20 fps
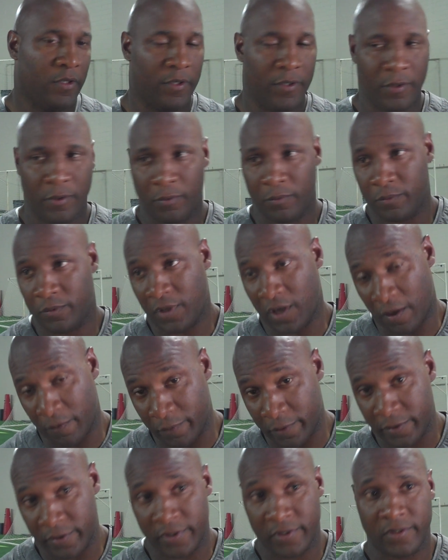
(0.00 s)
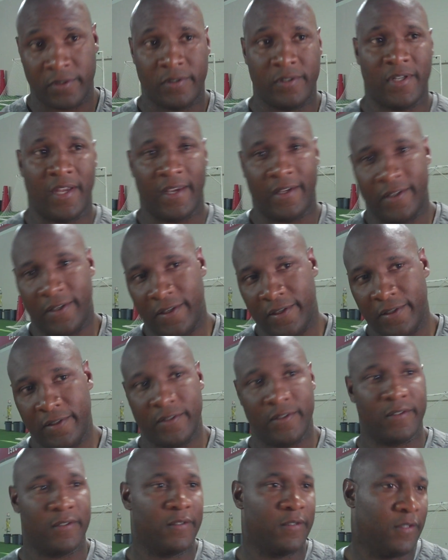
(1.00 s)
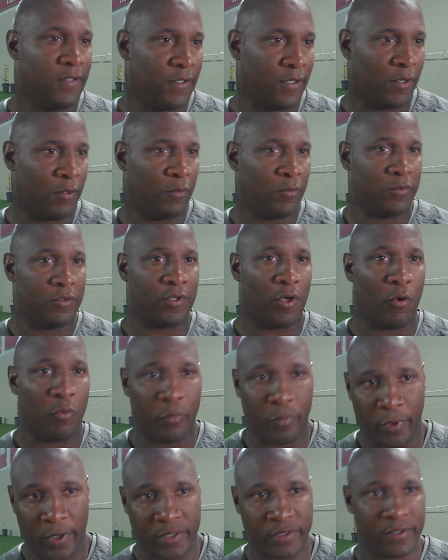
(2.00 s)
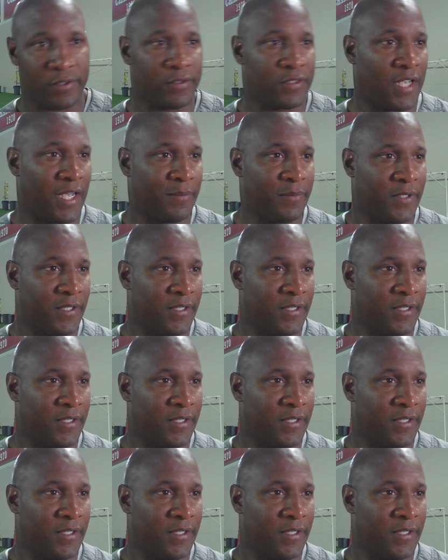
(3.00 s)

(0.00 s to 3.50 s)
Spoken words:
you know, coverages, techniques, you know, zone pressure type